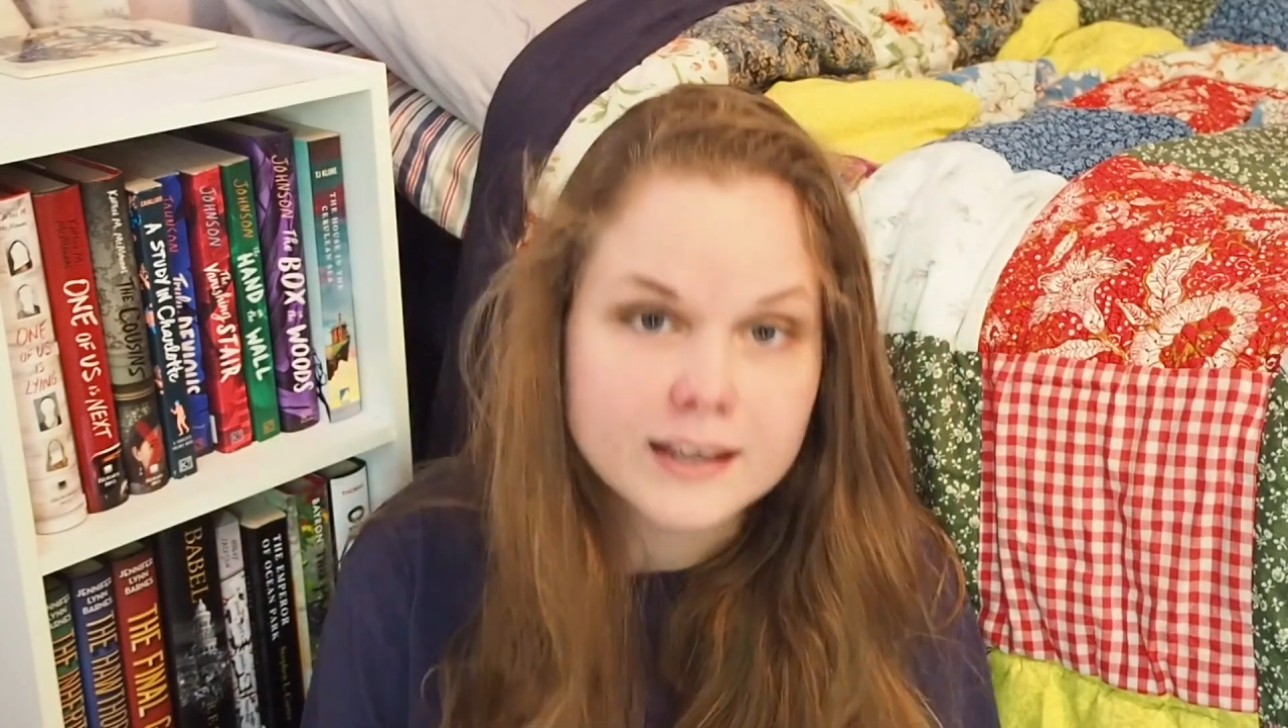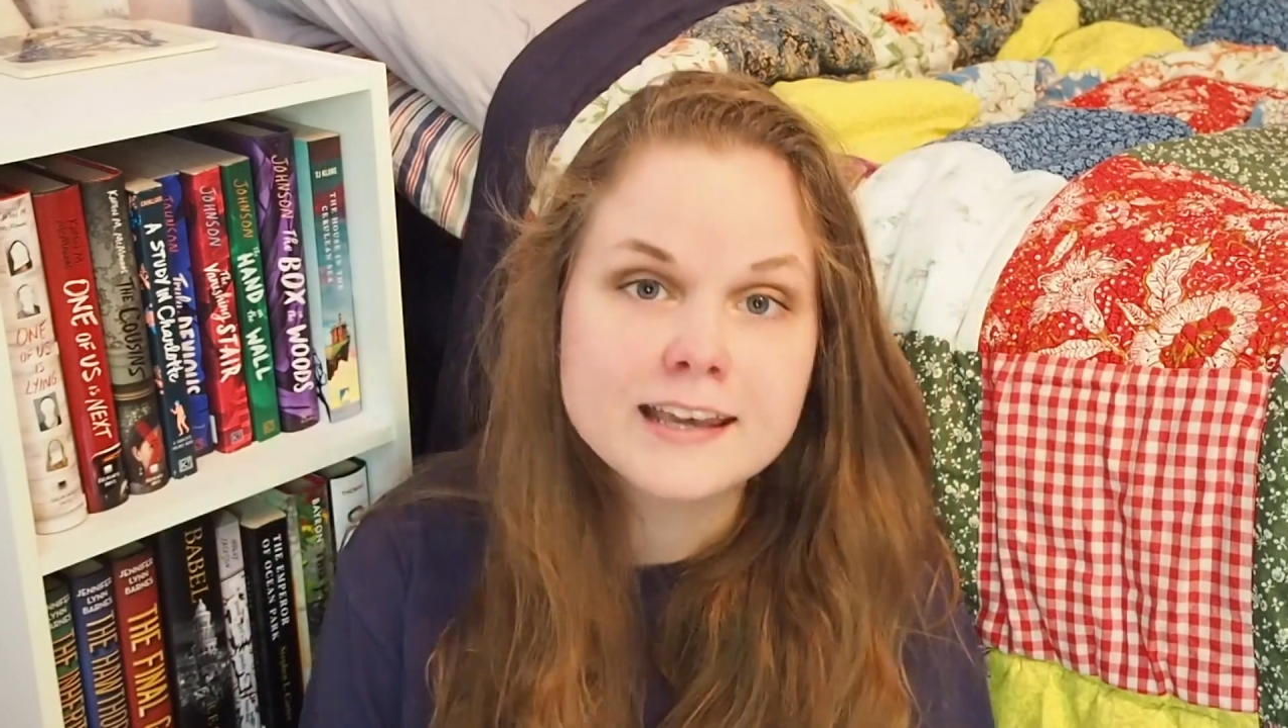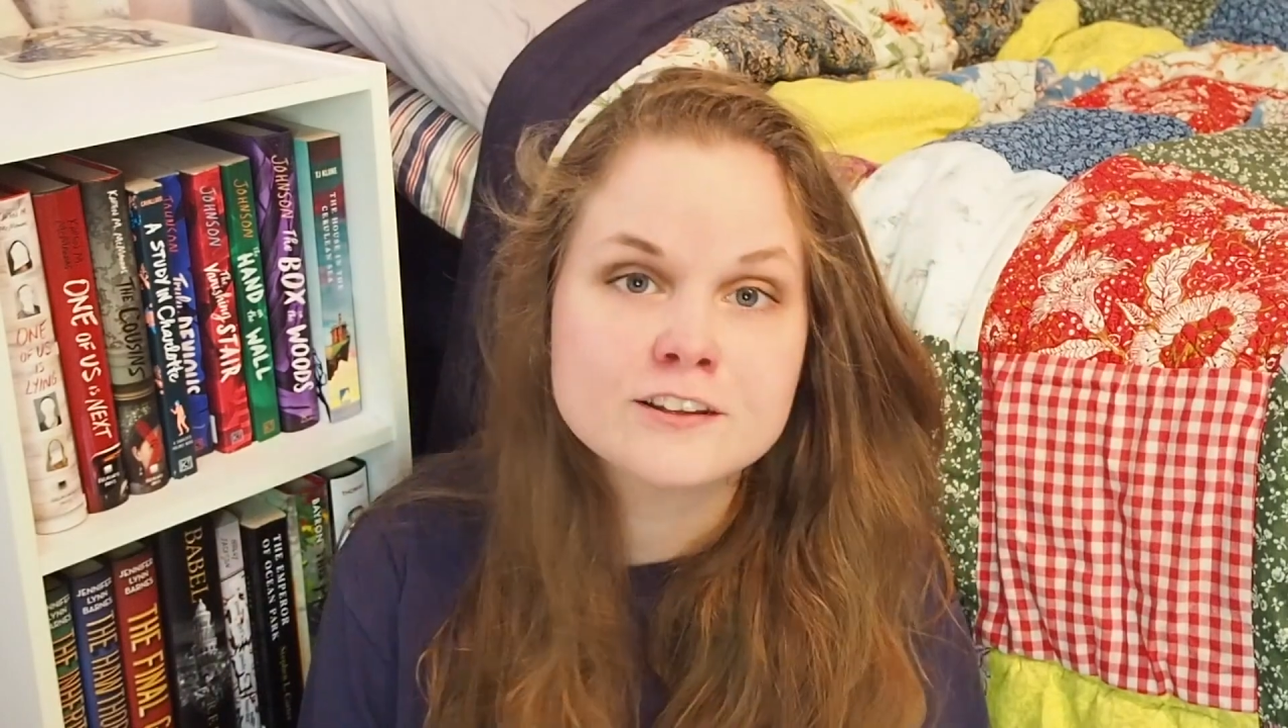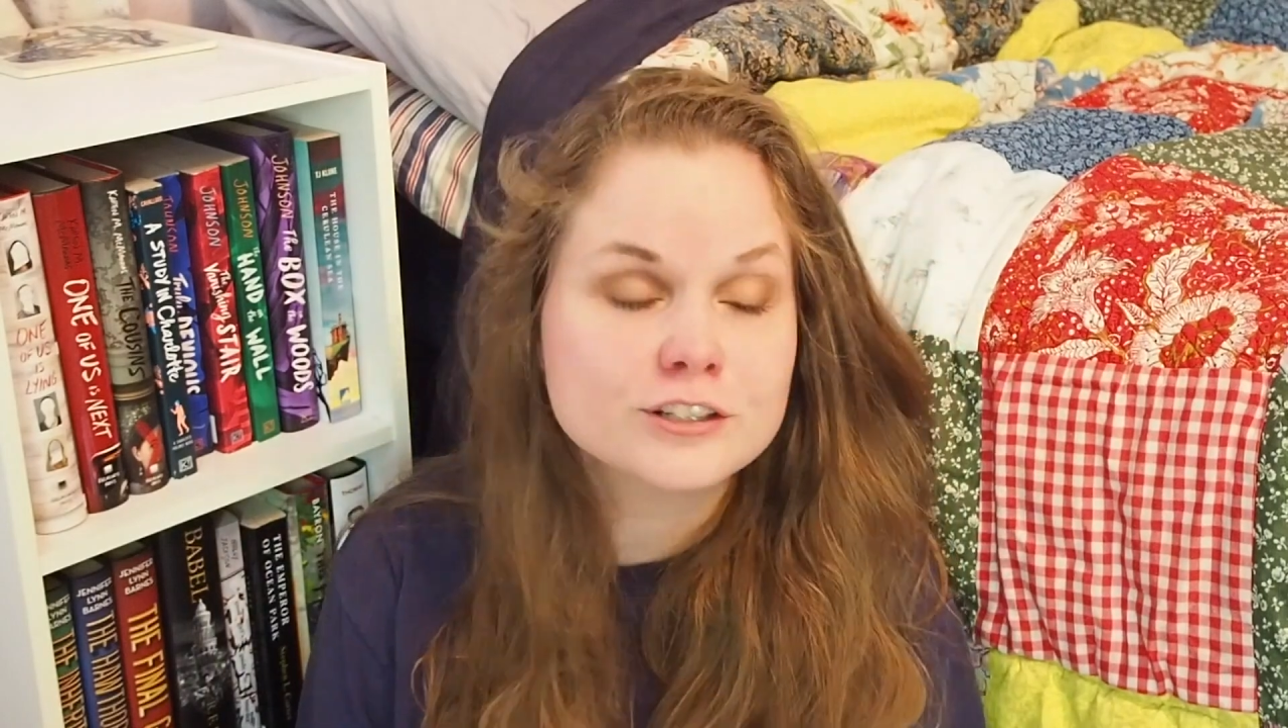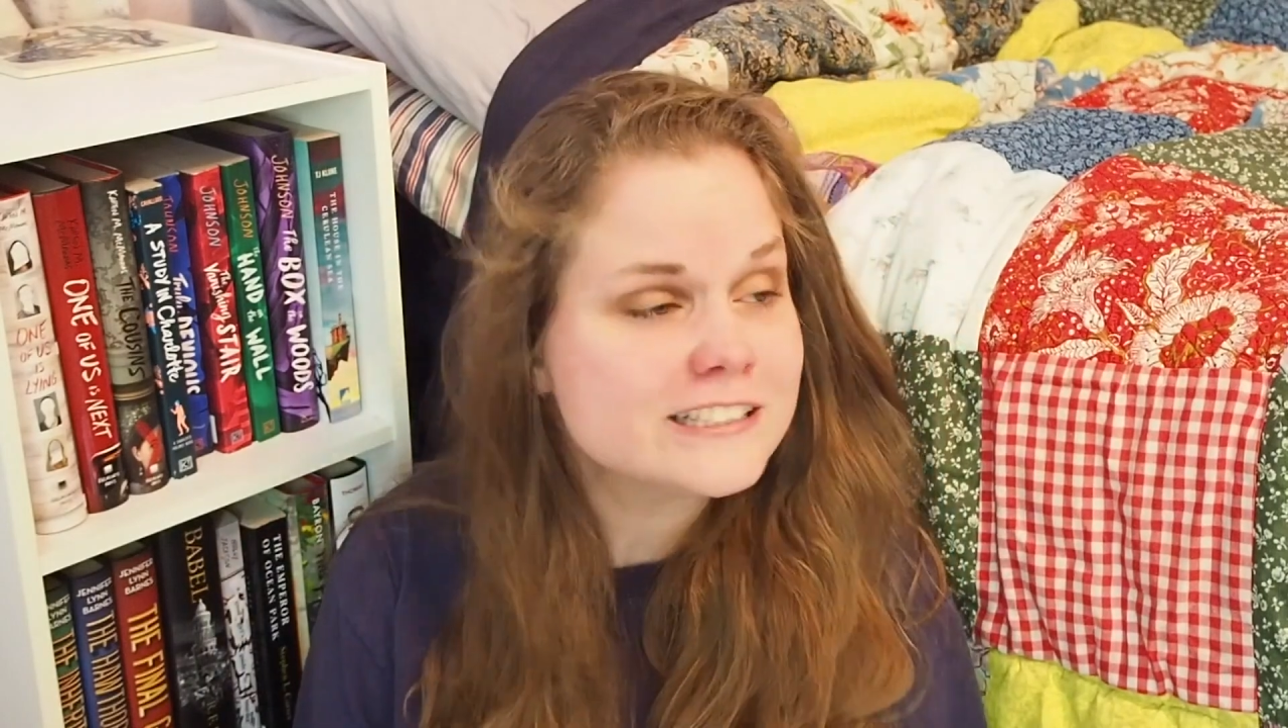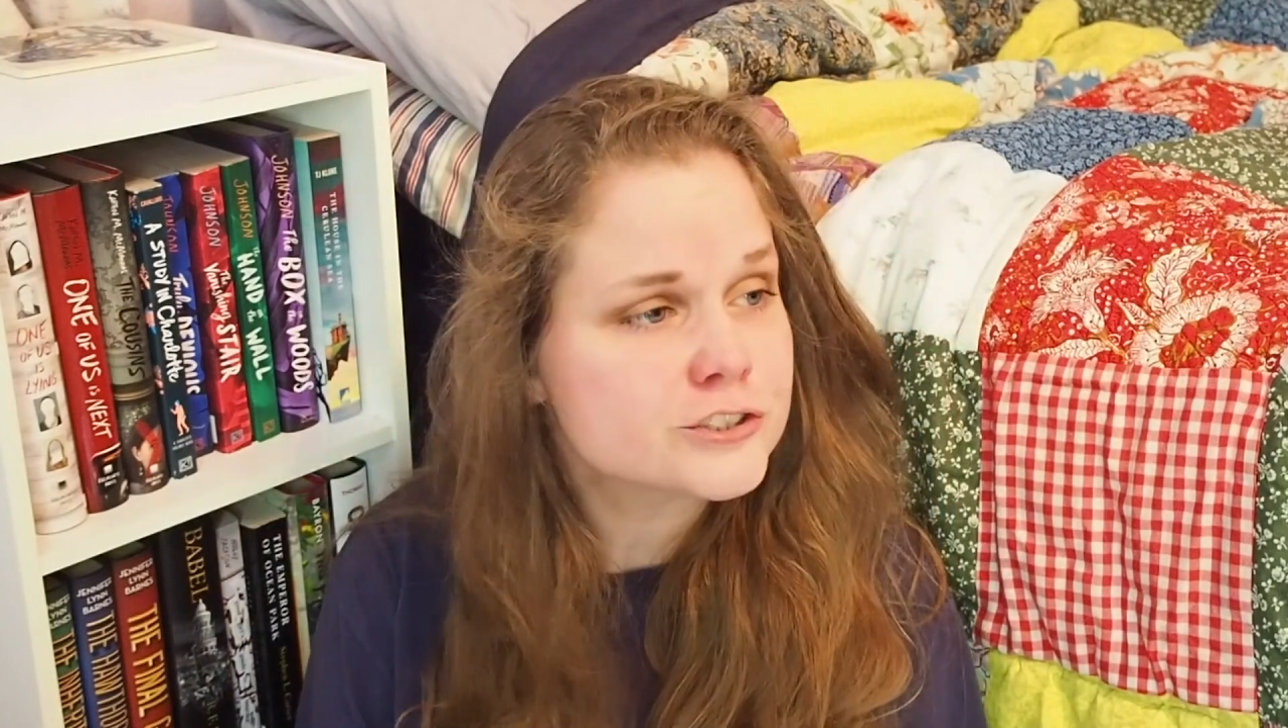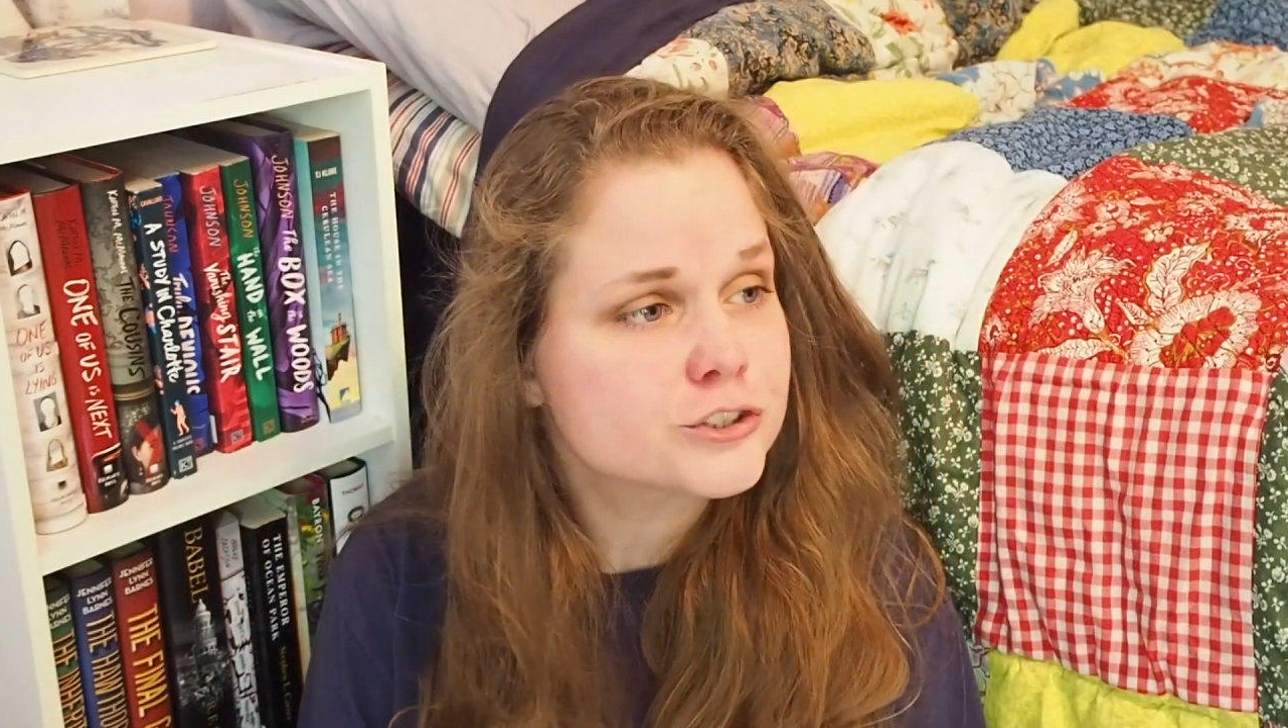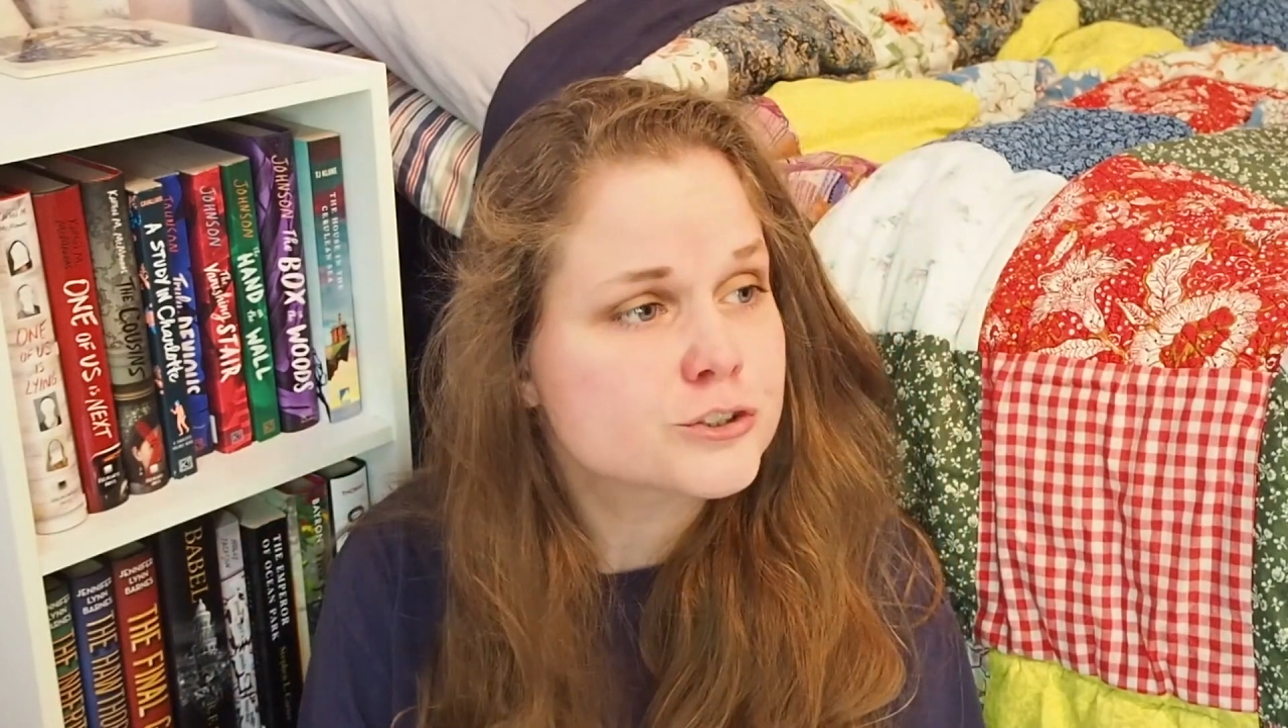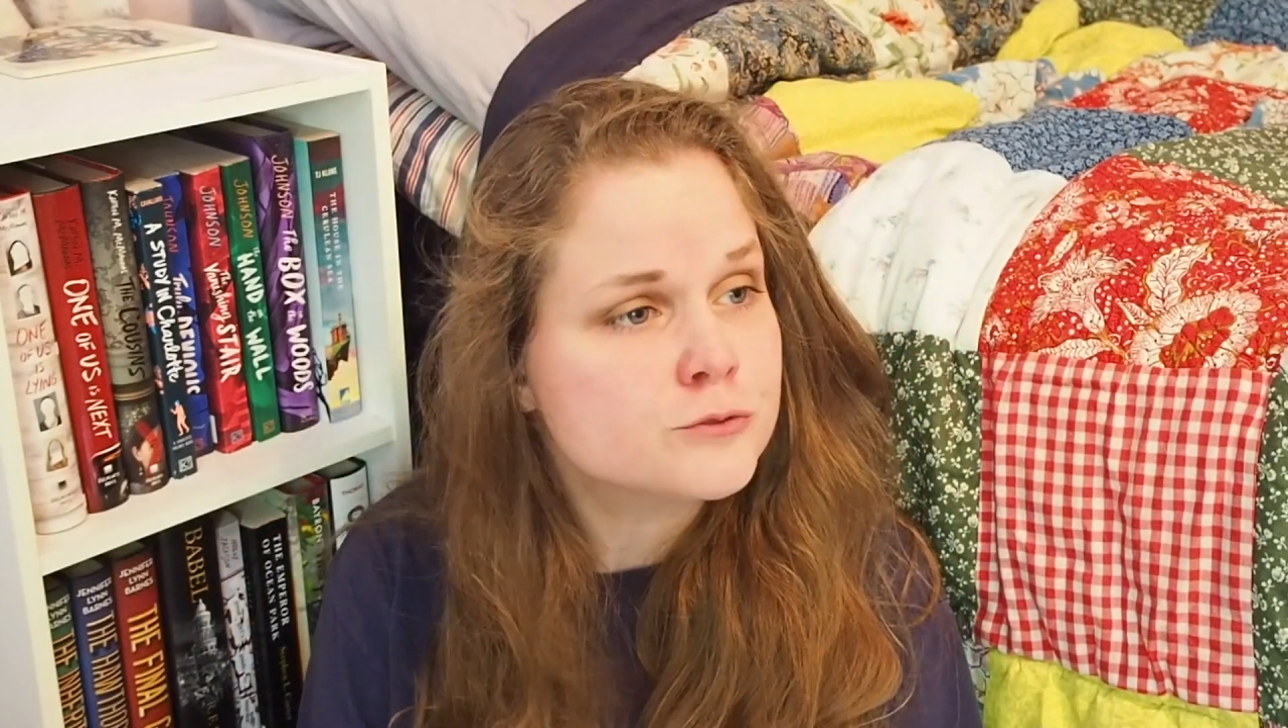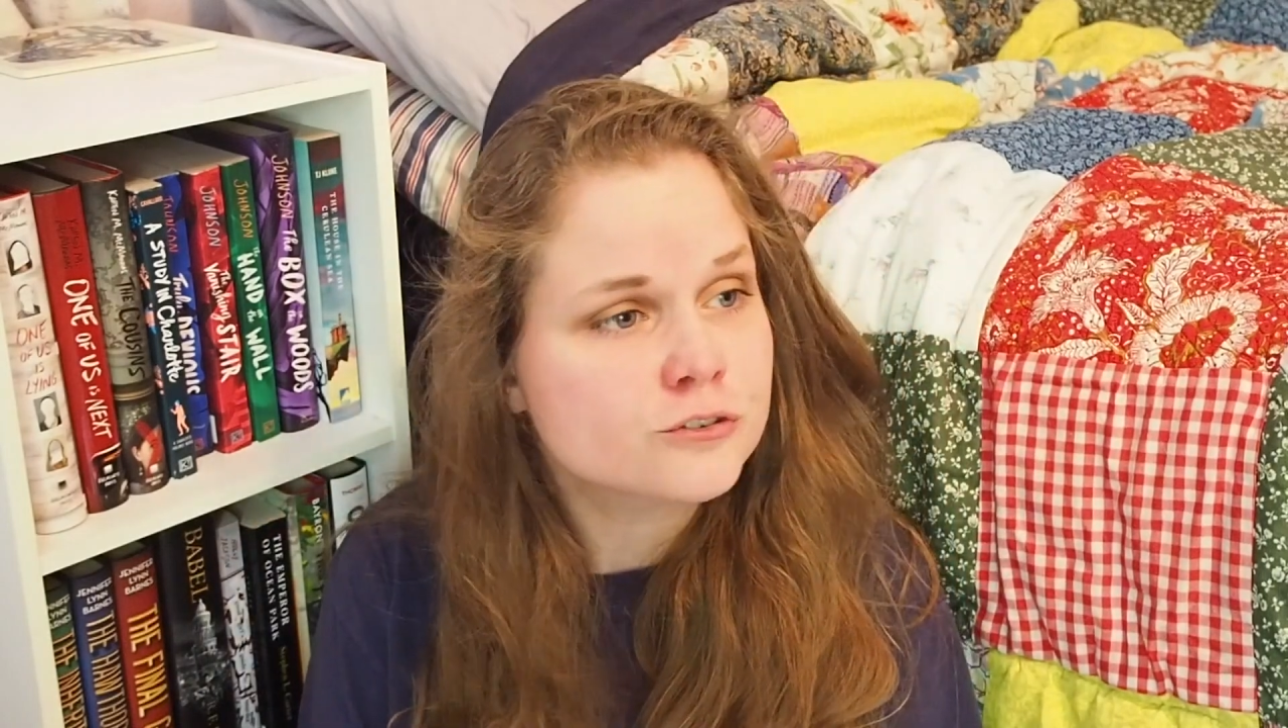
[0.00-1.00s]
and they're
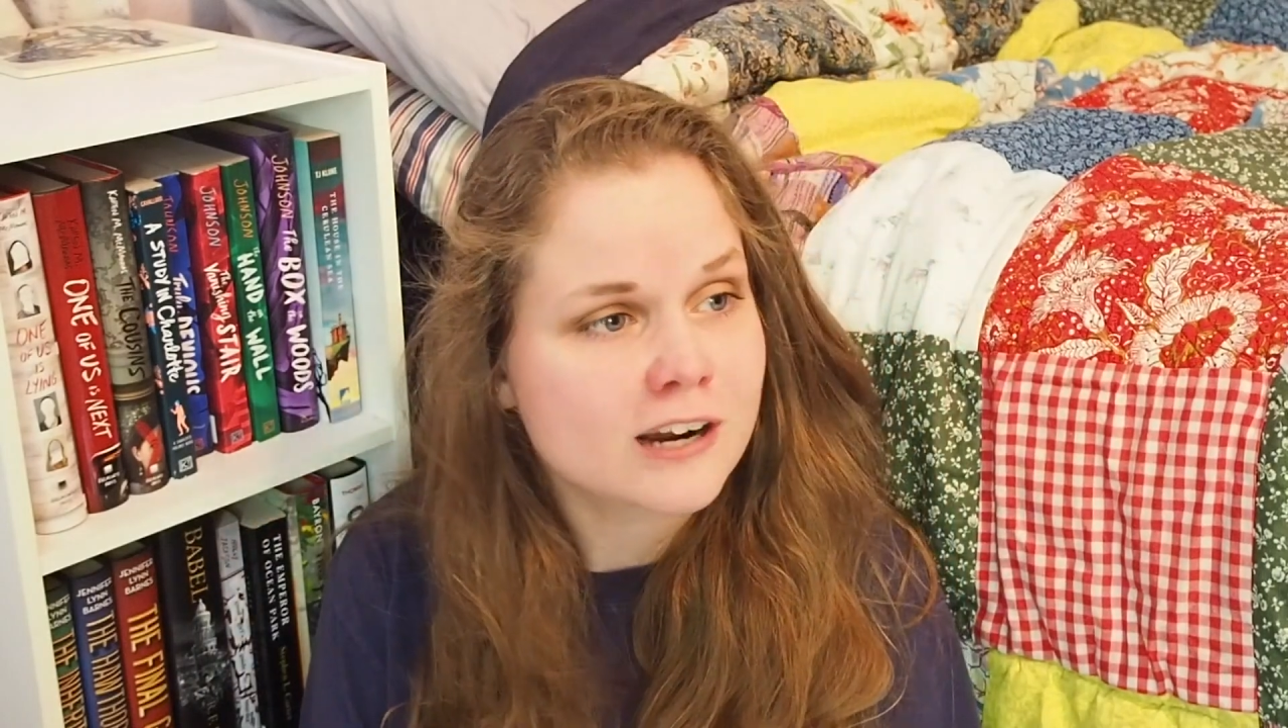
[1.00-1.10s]
easier to move